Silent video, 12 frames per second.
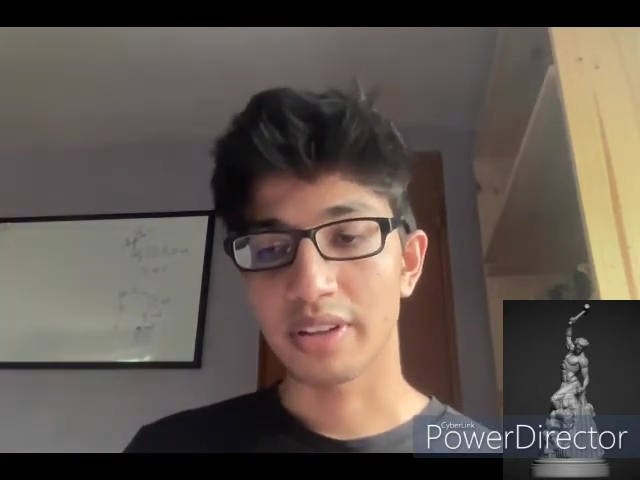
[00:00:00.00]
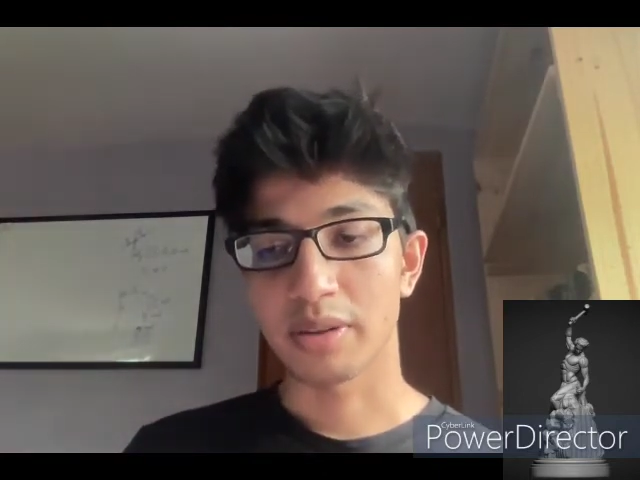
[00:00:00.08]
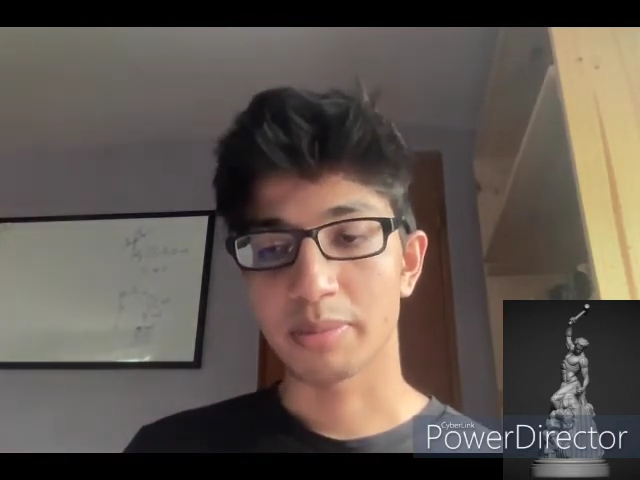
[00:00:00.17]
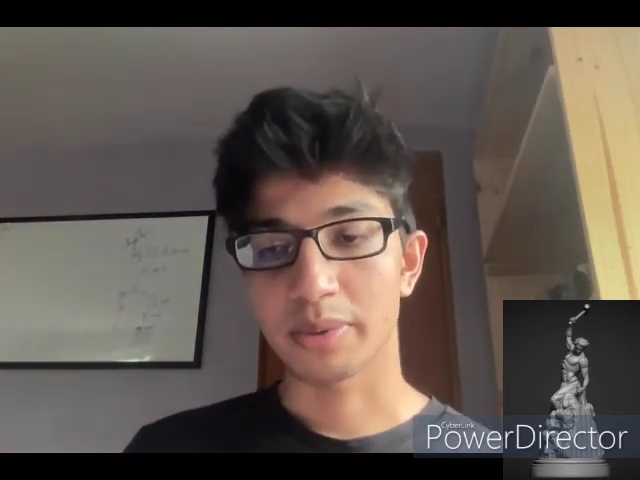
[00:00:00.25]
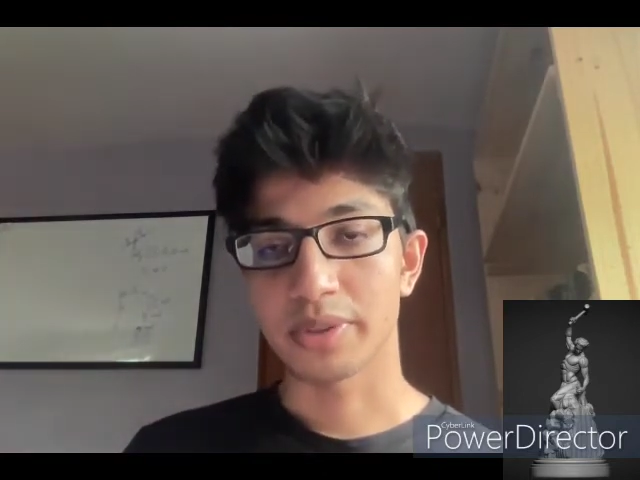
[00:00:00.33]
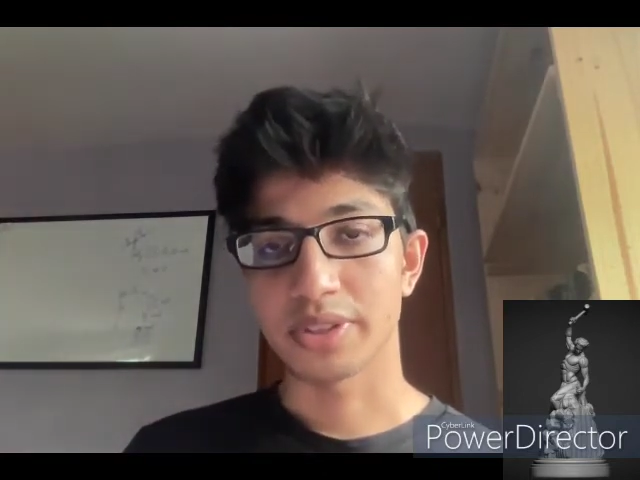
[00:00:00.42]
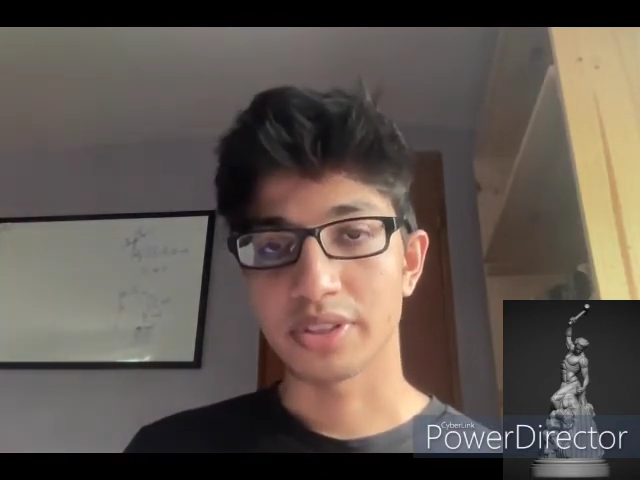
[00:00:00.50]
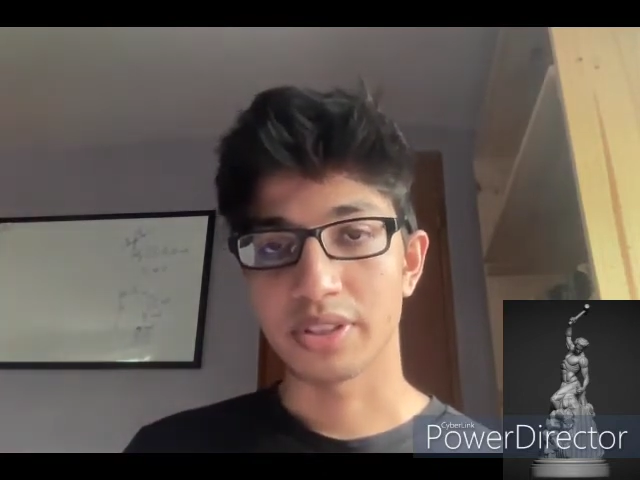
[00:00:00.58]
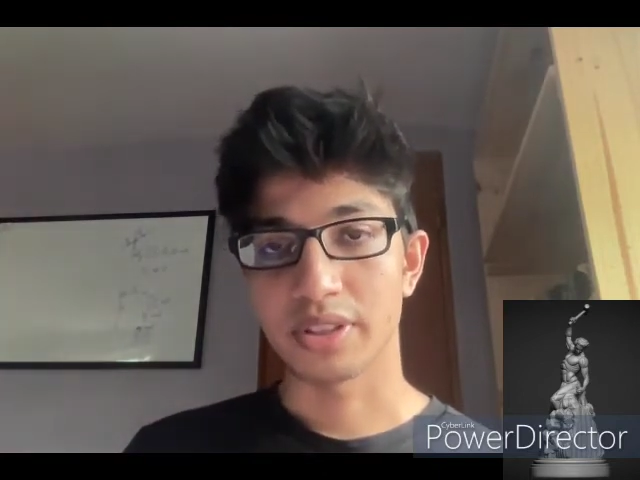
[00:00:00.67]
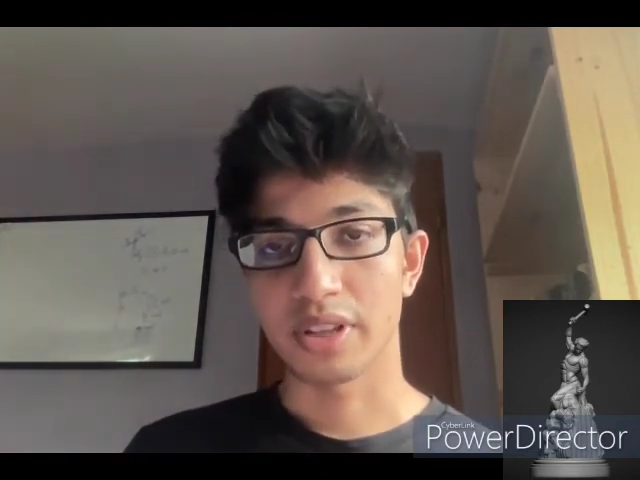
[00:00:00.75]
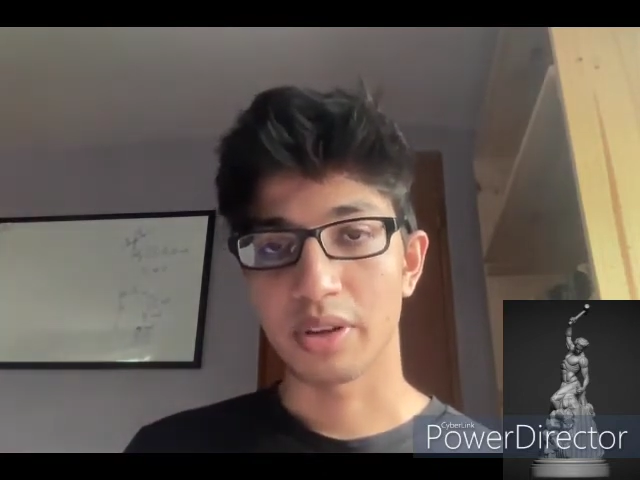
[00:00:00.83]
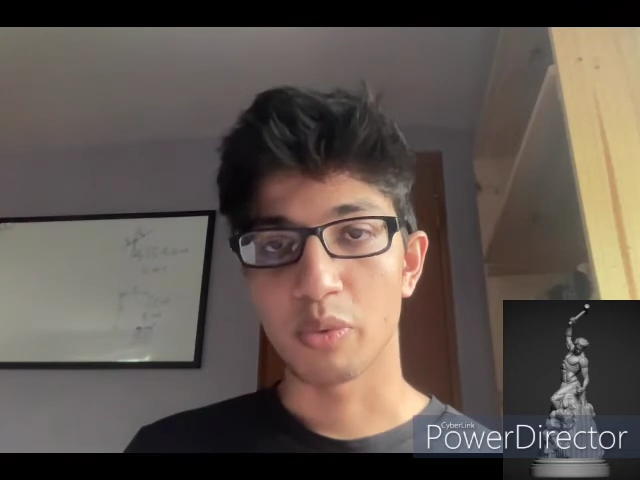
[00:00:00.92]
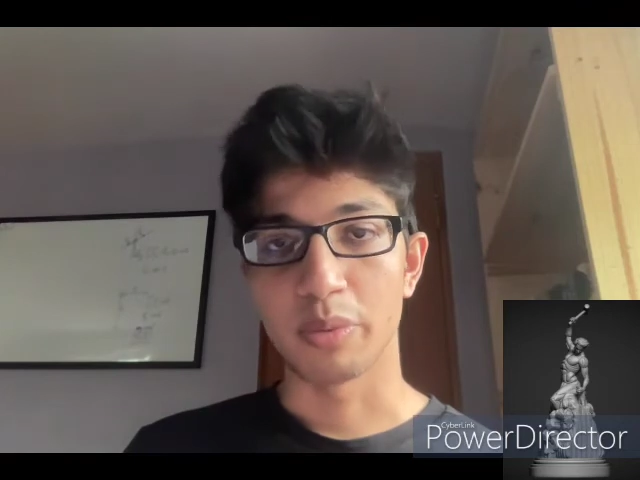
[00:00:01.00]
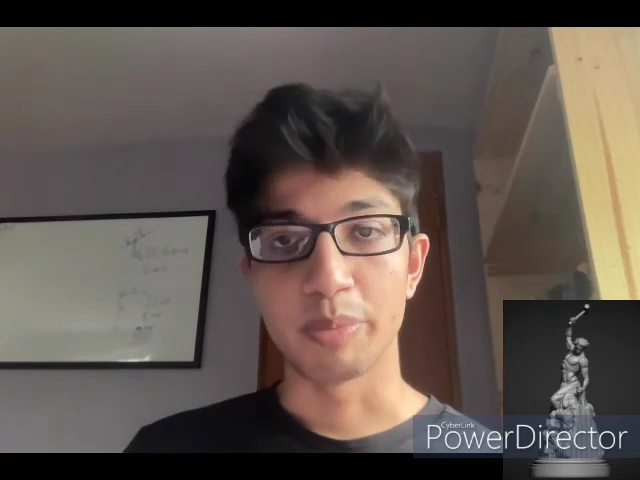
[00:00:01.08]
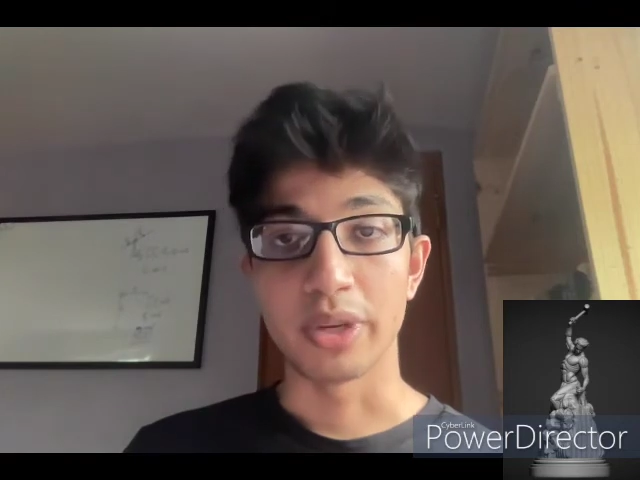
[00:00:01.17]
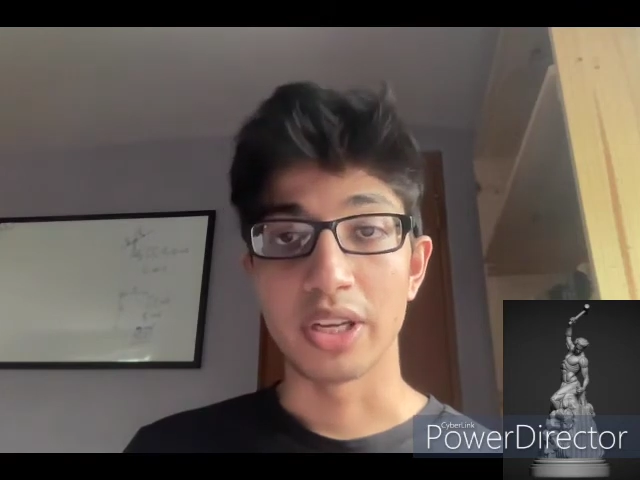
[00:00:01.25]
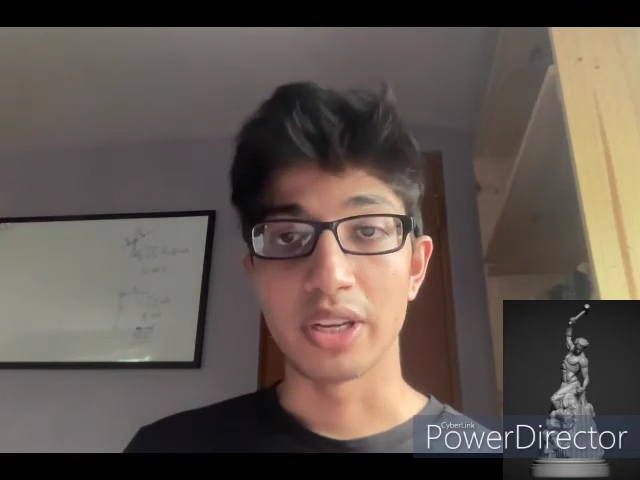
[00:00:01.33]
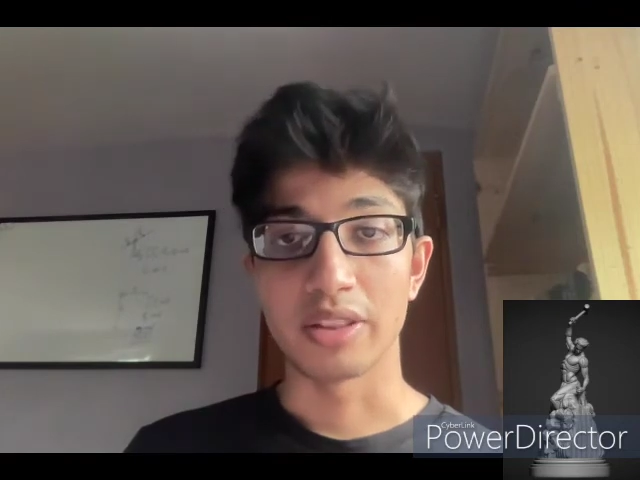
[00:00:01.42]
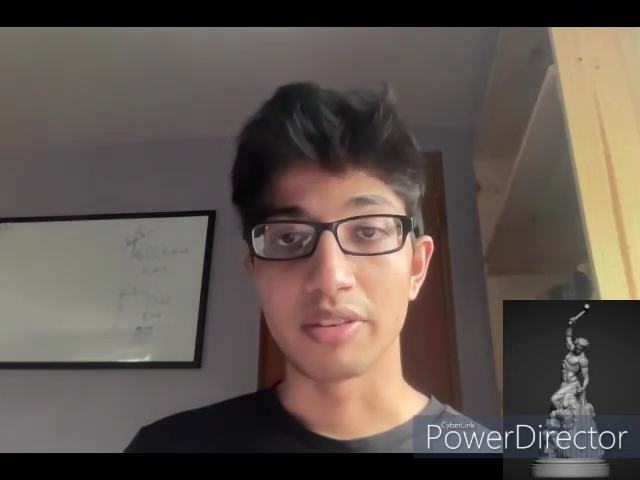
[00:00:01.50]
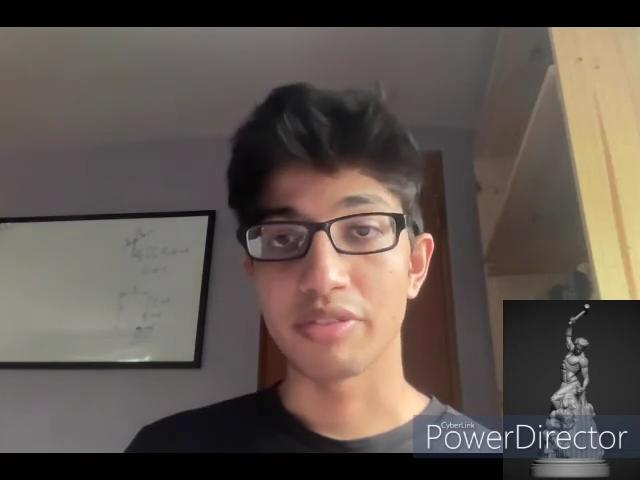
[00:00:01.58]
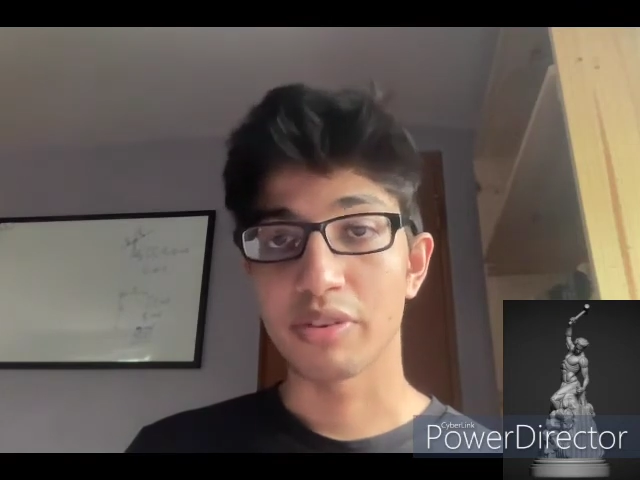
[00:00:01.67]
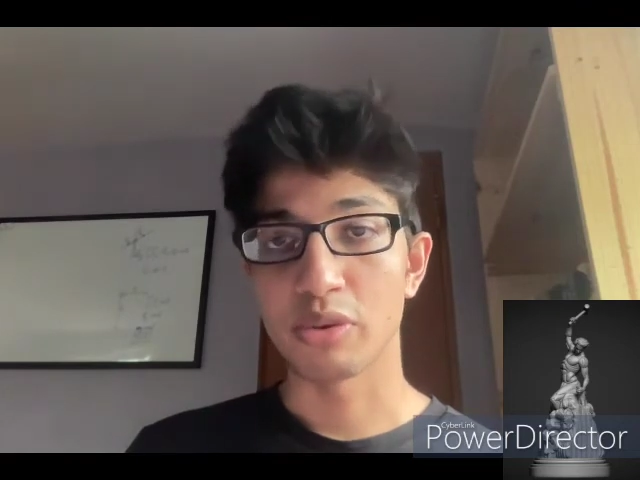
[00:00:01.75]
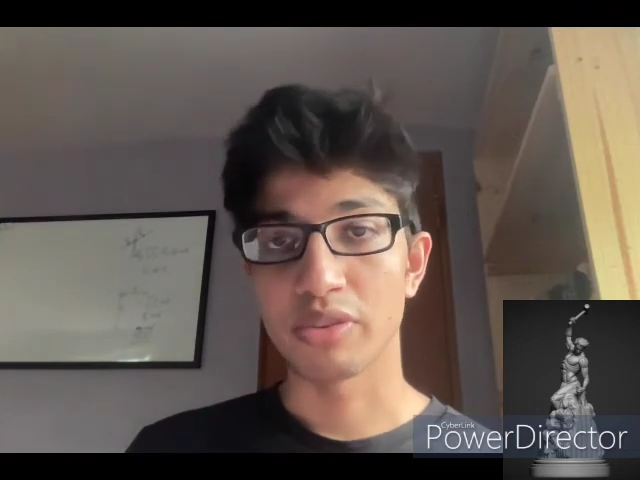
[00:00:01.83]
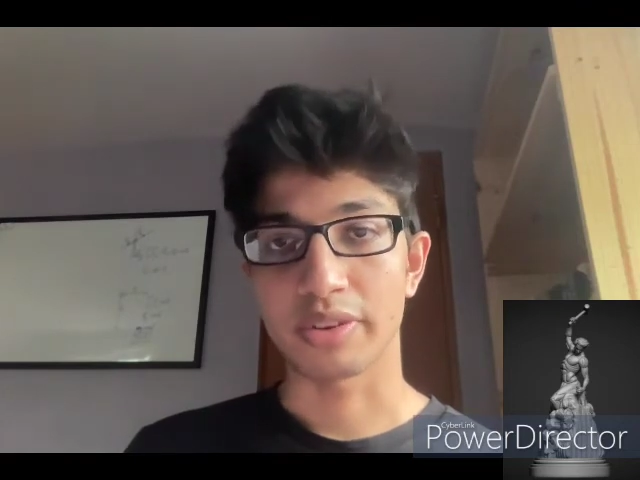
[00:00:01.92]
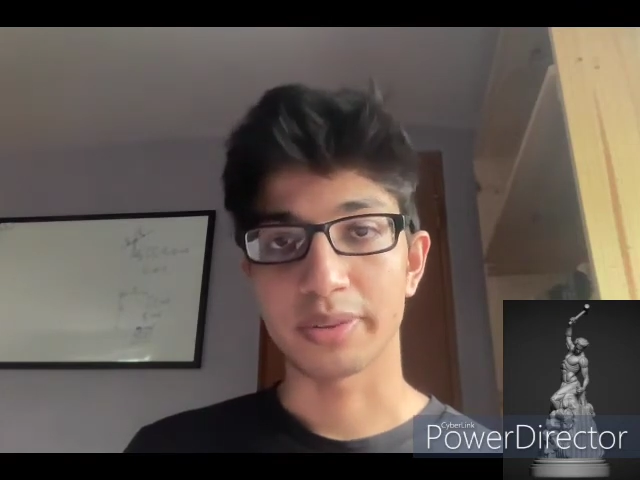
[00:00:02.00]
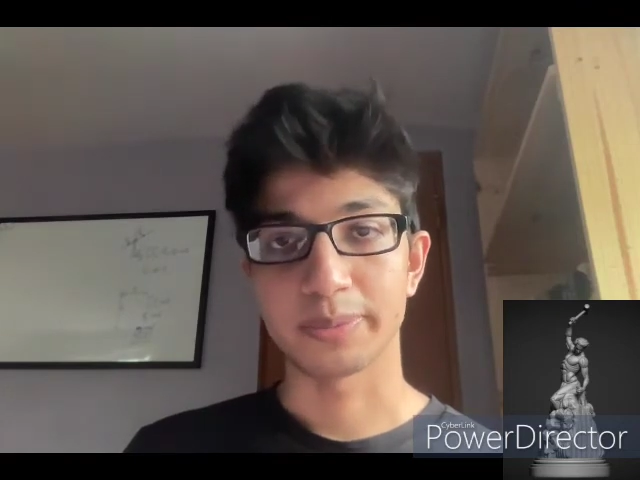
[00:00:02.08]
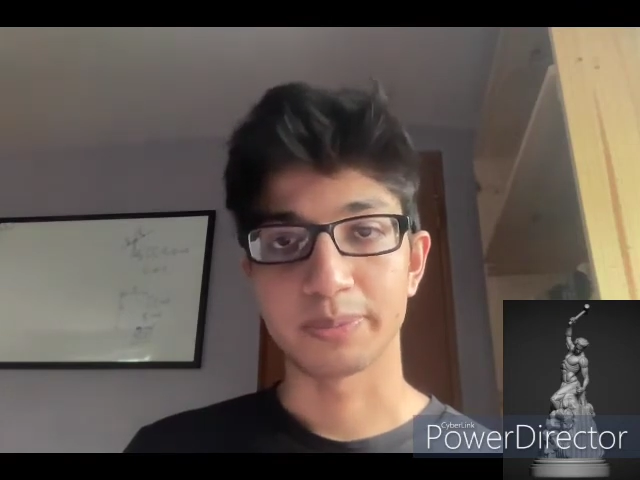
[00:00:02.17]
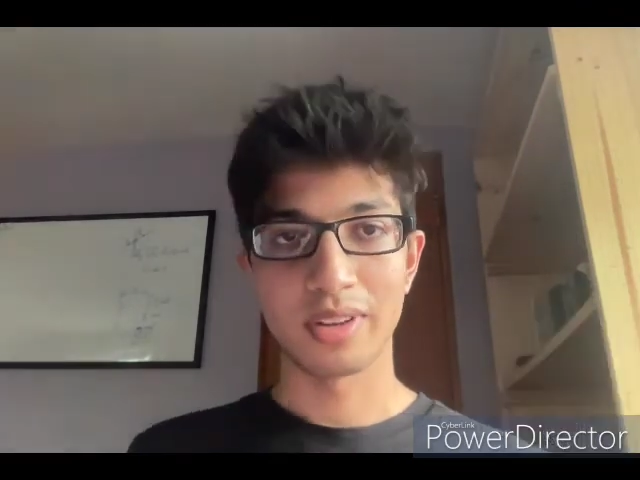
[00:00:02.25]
the person they will be in the future.